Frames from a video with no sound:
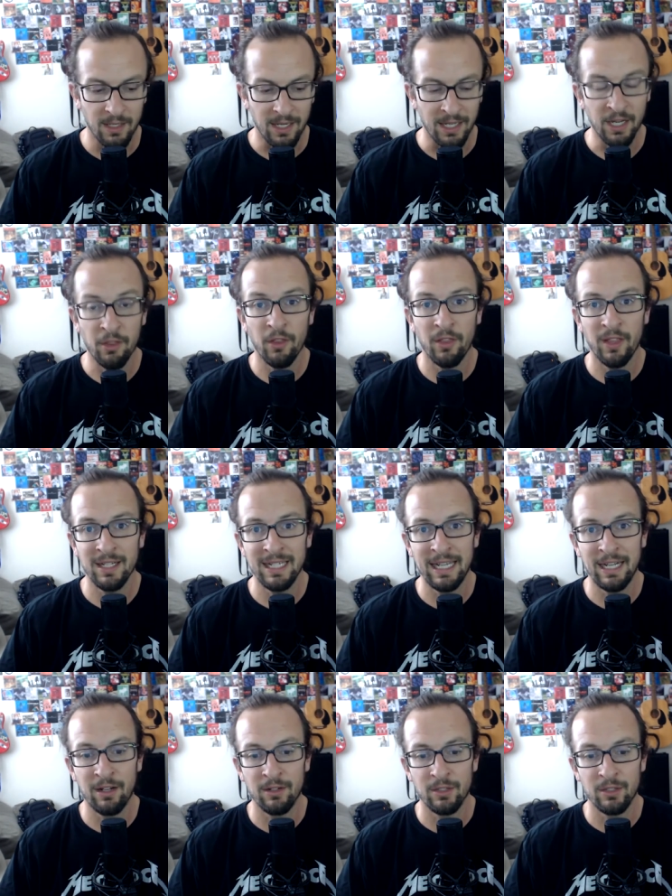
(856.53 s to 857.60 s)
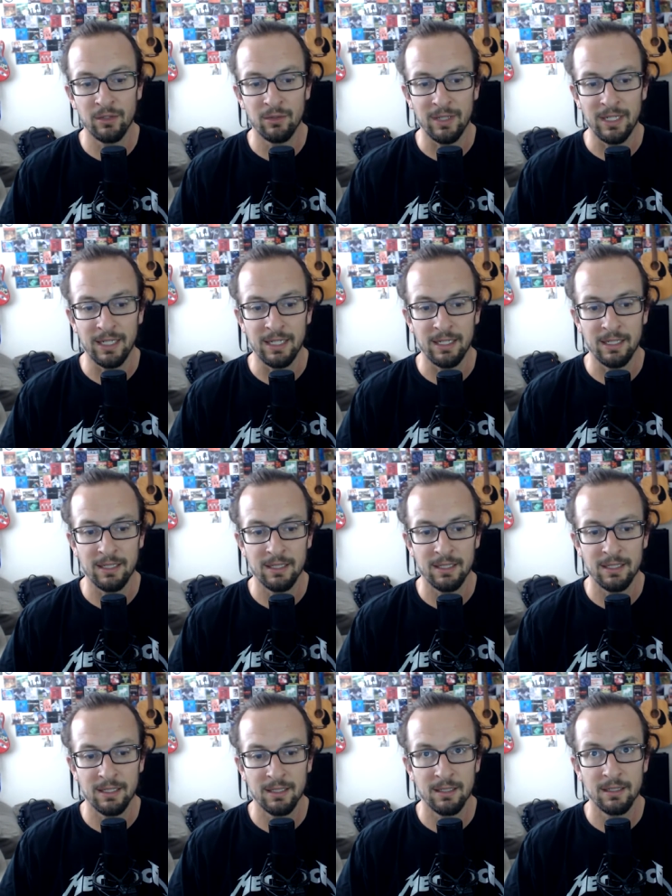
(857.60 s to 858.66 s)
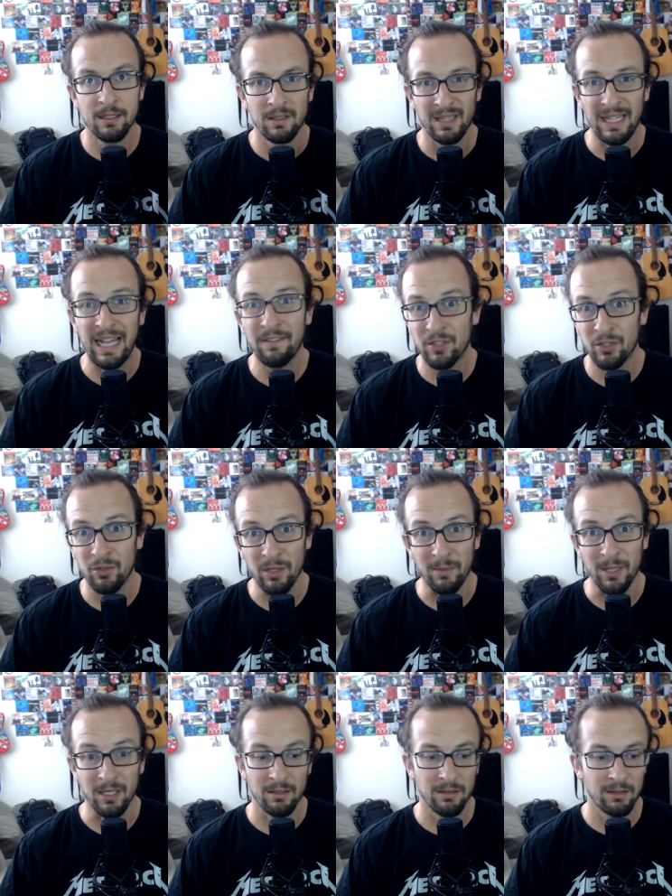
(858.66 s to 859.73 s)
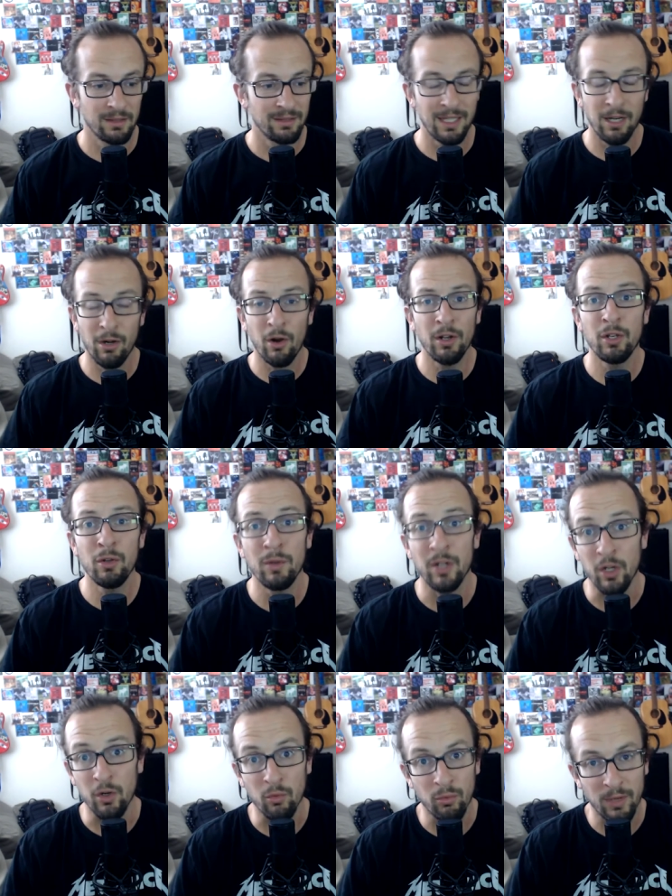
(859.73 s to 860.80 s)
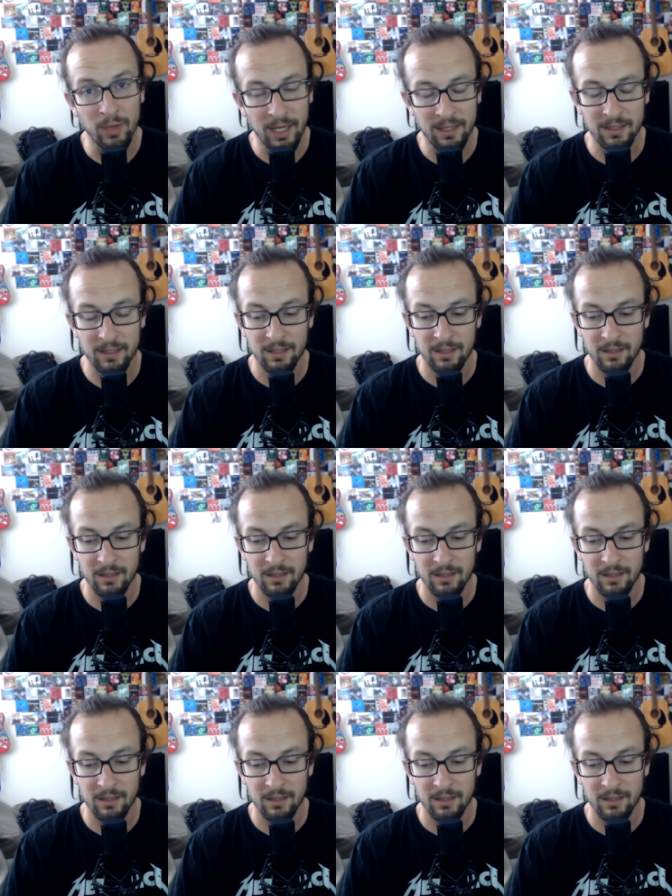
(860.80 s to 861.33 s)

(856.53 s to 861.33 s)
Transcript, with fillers: Another thing to get onto is live streaming. They're already doing a great